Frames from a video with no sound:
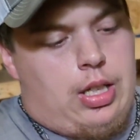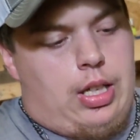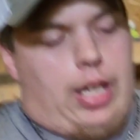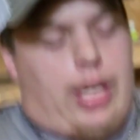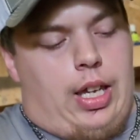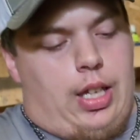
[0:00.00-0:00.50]

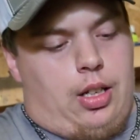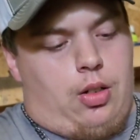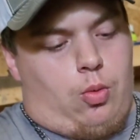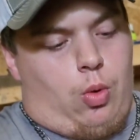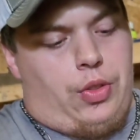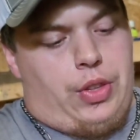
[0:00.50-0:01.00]
And
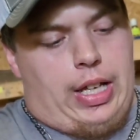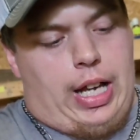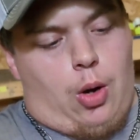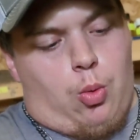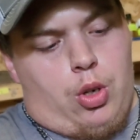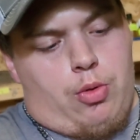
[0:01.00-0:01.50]
one thing
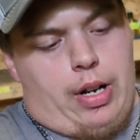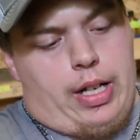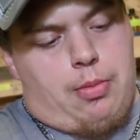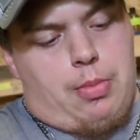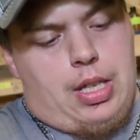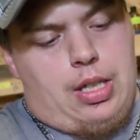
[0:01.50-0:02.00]
I would
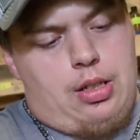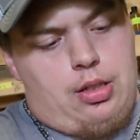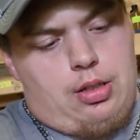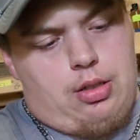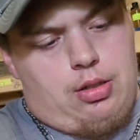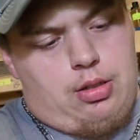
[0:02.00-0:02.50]

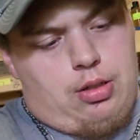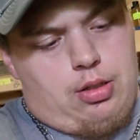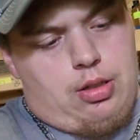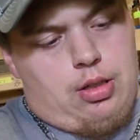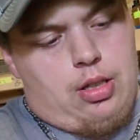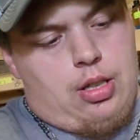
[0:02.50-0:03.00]
recommend,
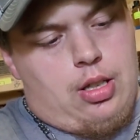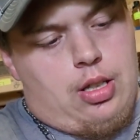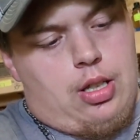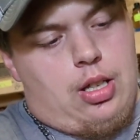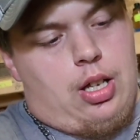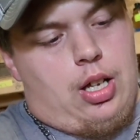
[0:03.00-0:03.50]

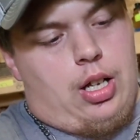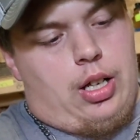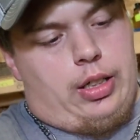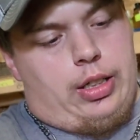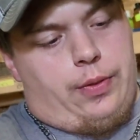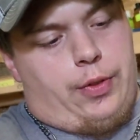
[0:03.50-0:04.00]

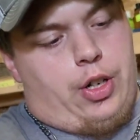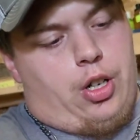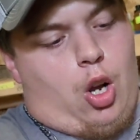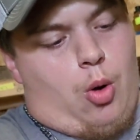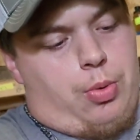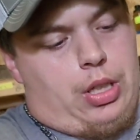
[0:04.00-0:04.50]
if you're
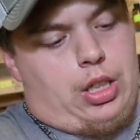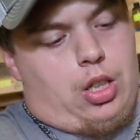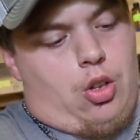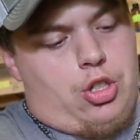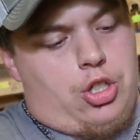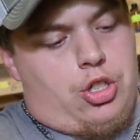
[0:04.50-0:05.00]
opening and
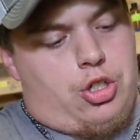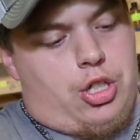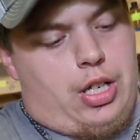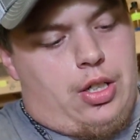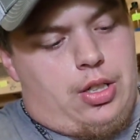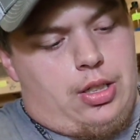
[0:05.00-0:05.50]
closing your
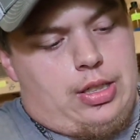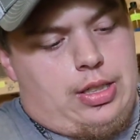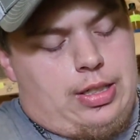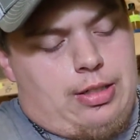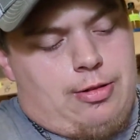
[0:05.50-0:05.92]
J-hooks,